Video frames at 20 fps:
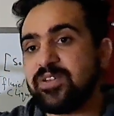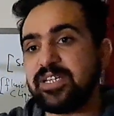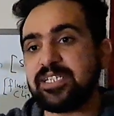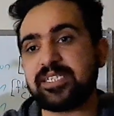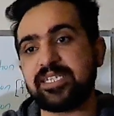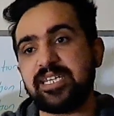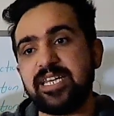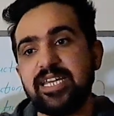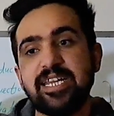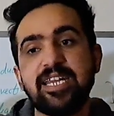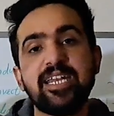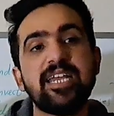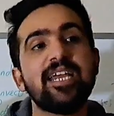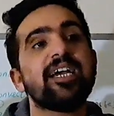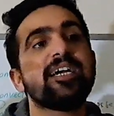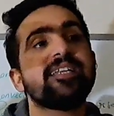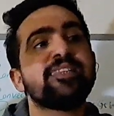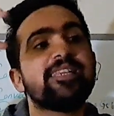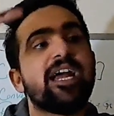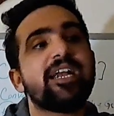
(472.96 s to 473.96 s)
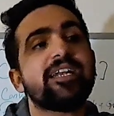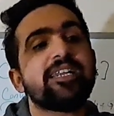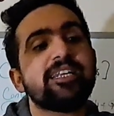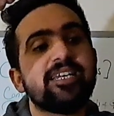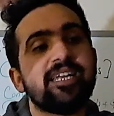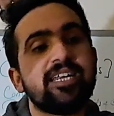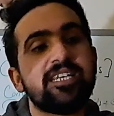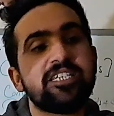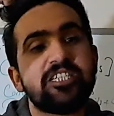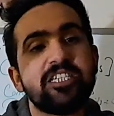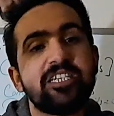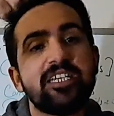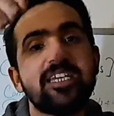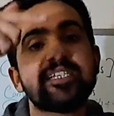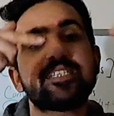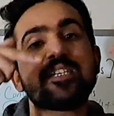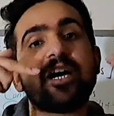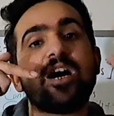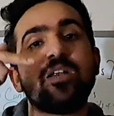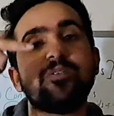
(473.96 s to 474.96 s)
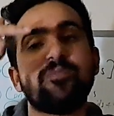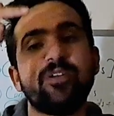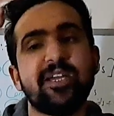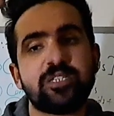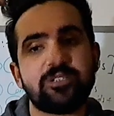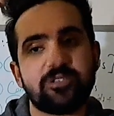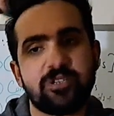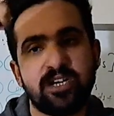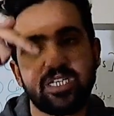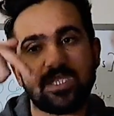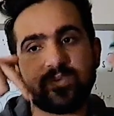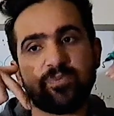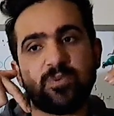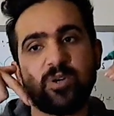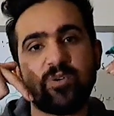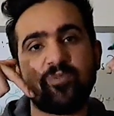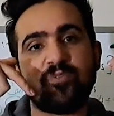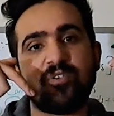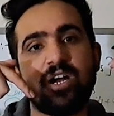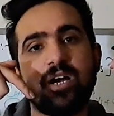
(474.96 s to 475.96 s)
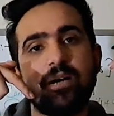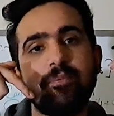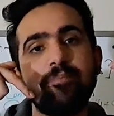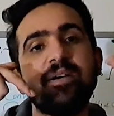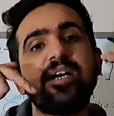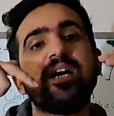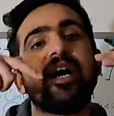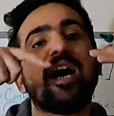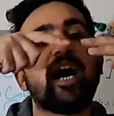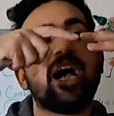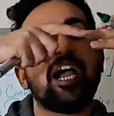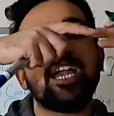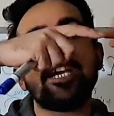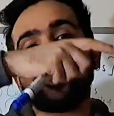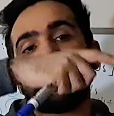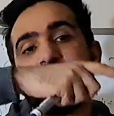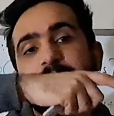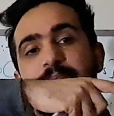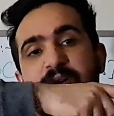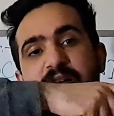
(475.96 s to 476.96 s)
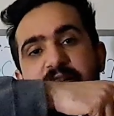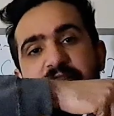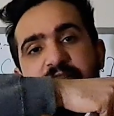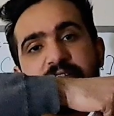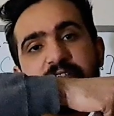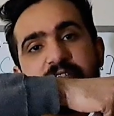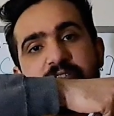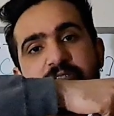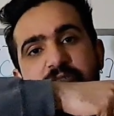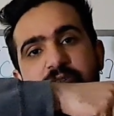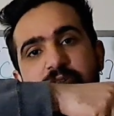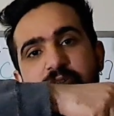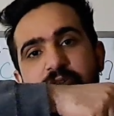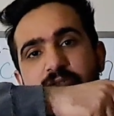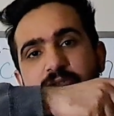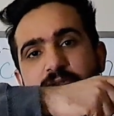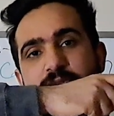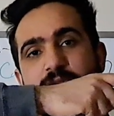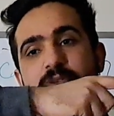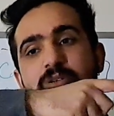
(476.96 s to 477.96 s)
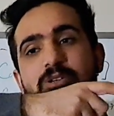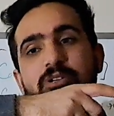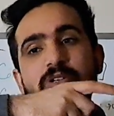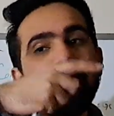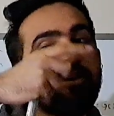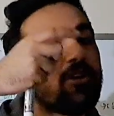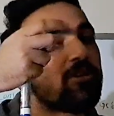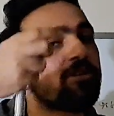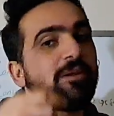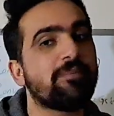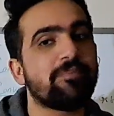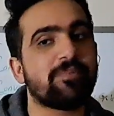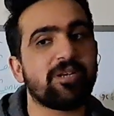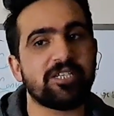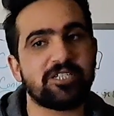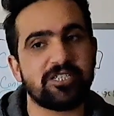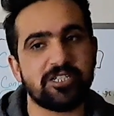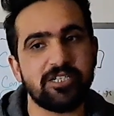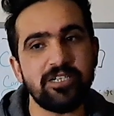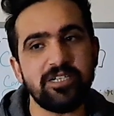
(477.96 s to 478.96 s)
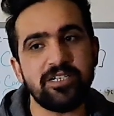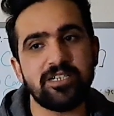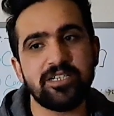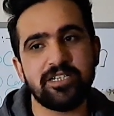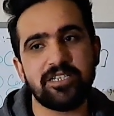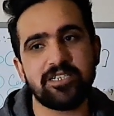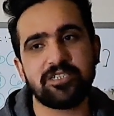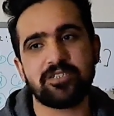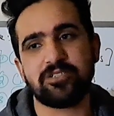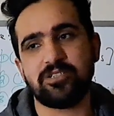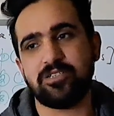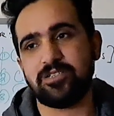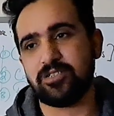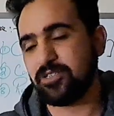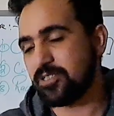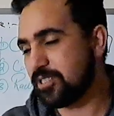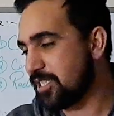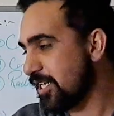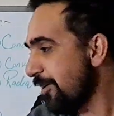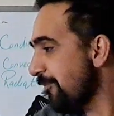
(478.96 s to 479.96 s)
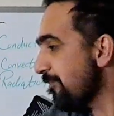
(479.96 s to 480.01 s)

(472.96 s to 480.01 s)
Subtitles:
we see that energy is always transferred from high temperature store to low temperature store. Okay,